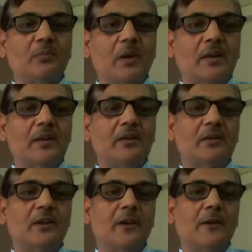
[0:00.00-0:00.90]
married
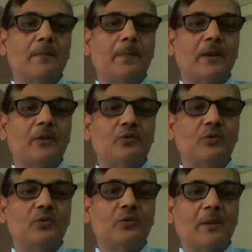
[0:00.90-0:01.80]
to
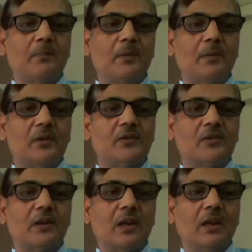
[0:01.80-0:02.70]
a normal
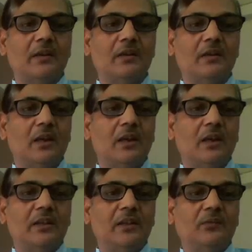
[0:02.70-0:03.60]
person, and
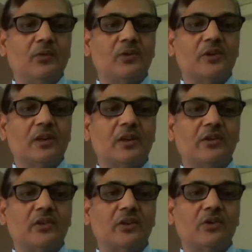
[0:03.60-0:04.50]
in the fourth
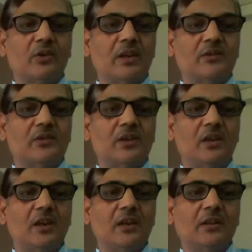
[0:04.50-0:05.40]
generation you can
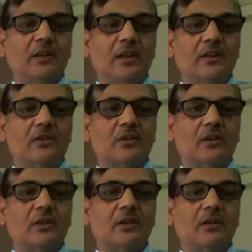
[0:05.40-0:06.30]
see that
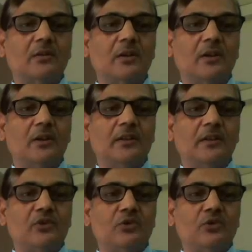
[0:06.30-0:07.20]

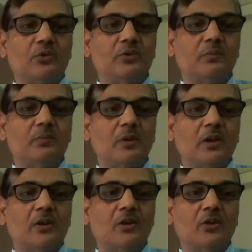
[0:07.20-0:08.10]
their two
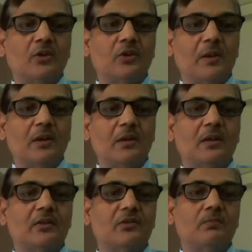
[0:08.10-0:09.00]

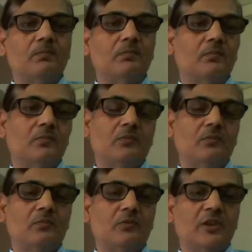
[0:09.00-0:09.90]
female
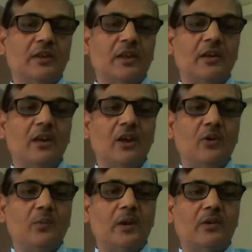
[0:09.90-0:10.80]
children
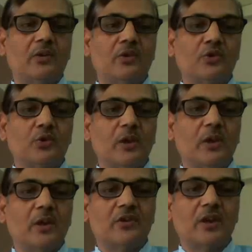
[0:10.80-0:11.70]
were showing
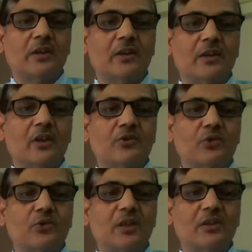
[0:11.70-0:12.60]
the trait or
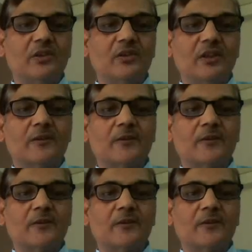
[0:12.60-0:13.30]
showing the disease.